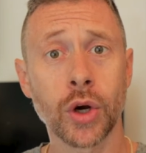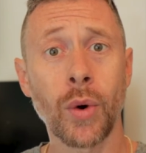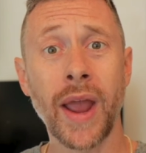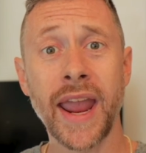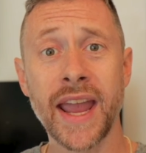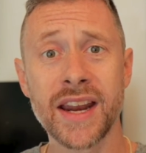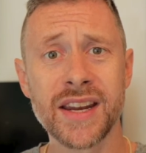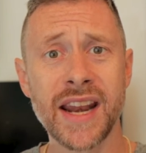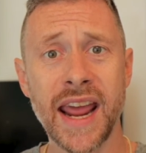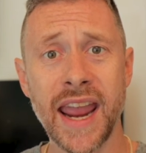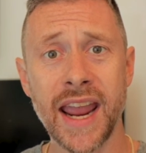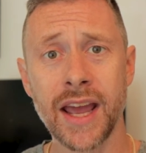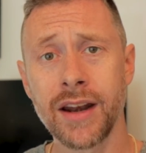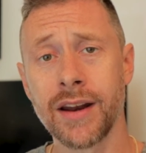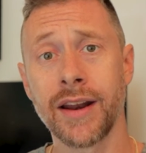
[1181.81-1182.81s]
hand in
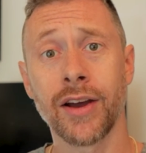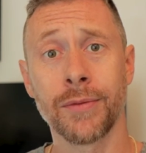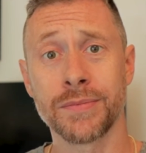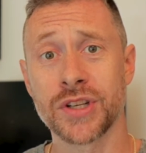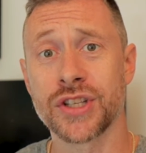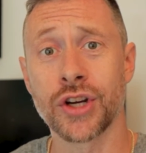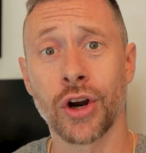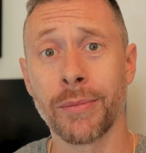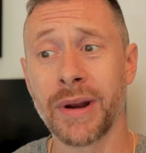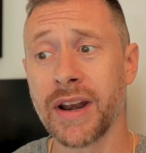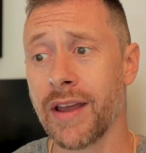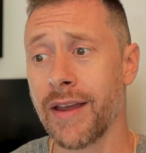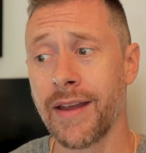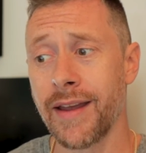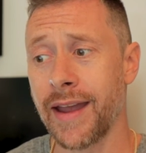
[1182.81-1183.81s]
hand and help
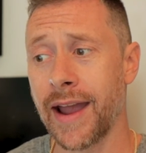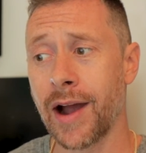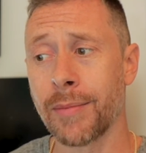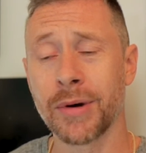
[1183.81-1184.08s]
determine how